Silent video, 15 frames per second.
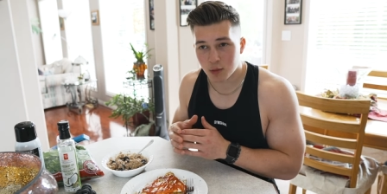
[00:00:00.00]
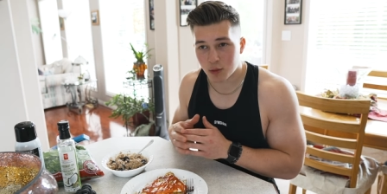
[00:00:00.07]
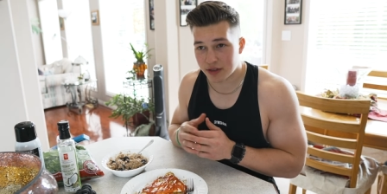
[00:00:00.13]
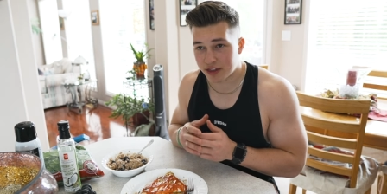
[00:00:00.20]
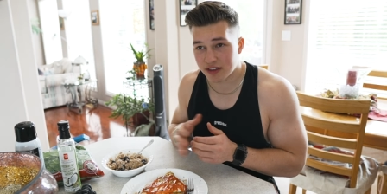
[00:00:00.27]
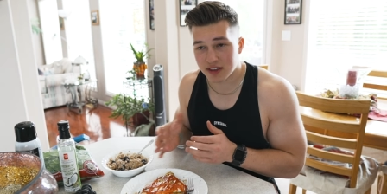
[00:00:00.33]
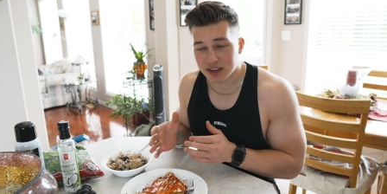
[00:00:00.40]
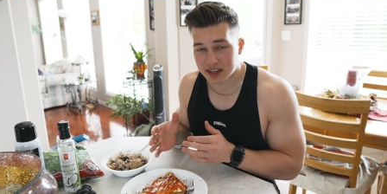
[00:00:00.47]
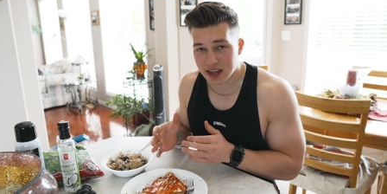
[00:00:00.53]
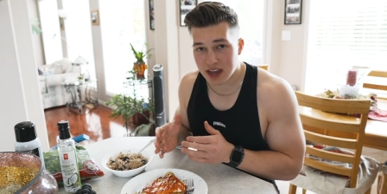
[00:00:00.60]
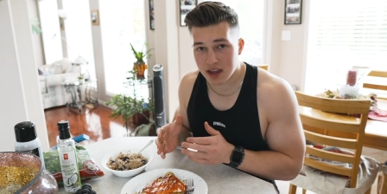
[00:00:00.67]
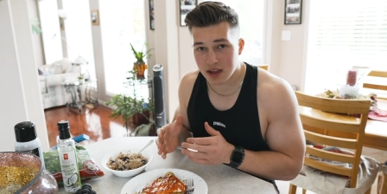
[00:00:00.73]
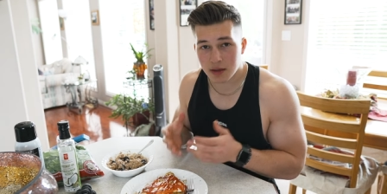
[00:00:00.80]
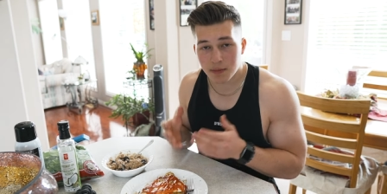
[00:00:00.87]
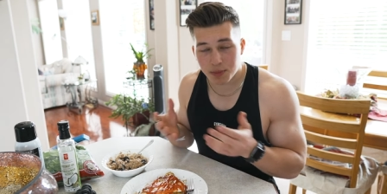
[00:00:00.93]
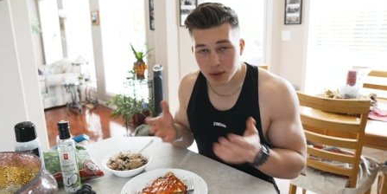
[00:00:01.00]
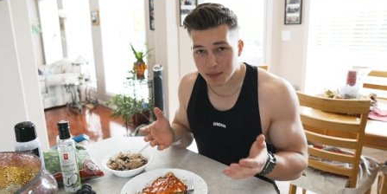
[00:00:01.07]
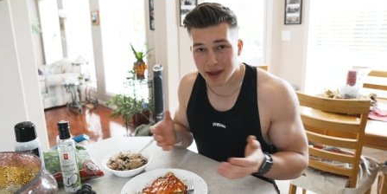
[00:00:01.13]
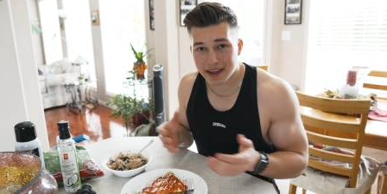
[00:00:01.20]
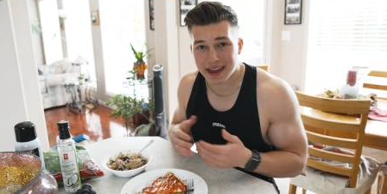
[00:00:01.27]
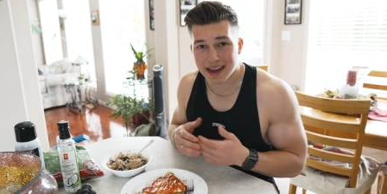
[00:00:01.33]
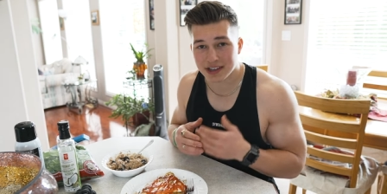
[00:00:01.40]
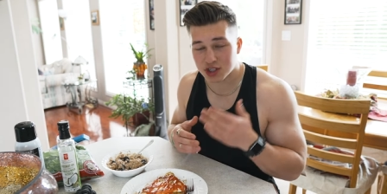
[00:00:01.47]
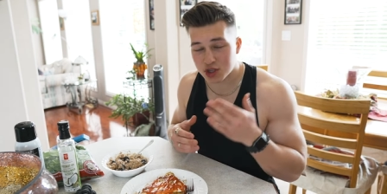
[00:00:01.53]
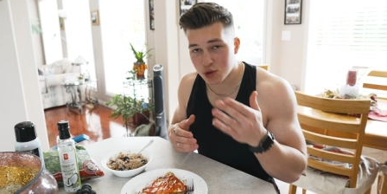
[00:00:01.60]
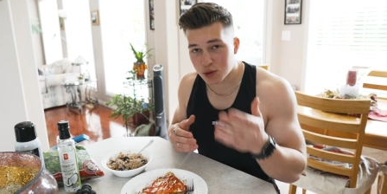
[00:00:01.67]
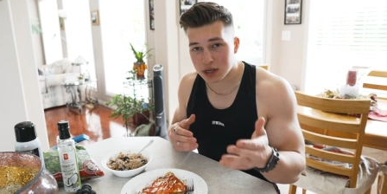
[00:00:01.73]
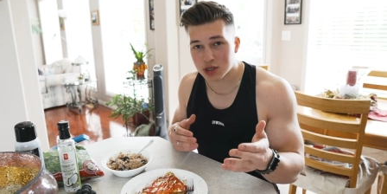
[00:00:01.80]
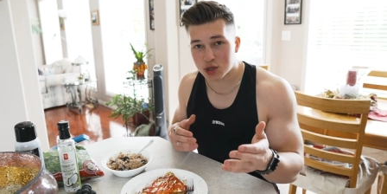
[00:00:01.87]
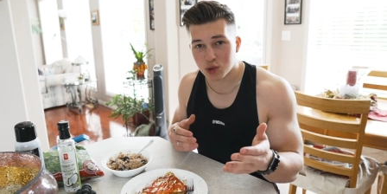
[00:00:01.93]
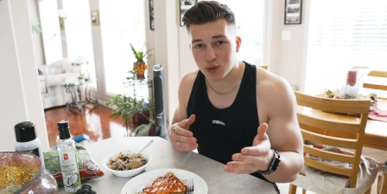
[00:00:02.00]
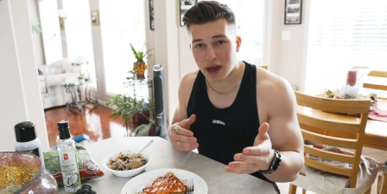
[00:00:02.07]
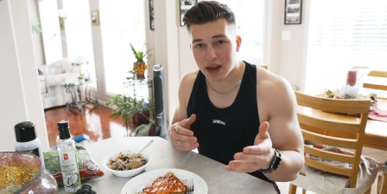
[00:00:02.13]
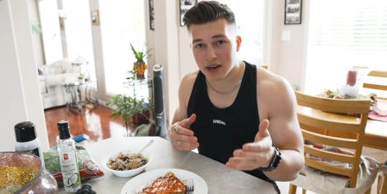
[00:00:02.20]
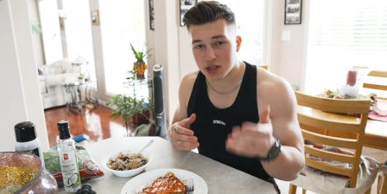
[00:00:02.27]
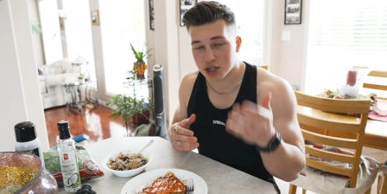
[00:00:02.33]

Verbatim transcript: within the day, then be my guest. You can do that.